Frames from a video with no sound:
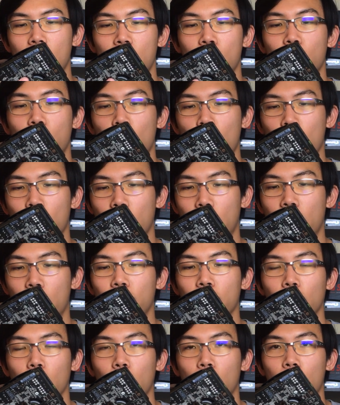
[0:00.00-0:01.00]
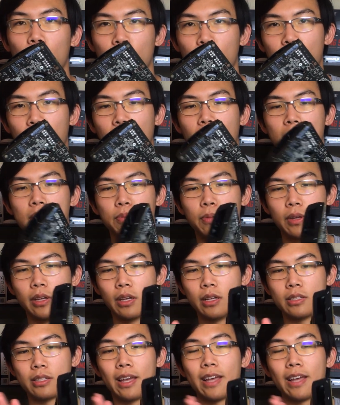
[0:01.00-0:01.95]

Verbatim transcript: for airflow for the fans because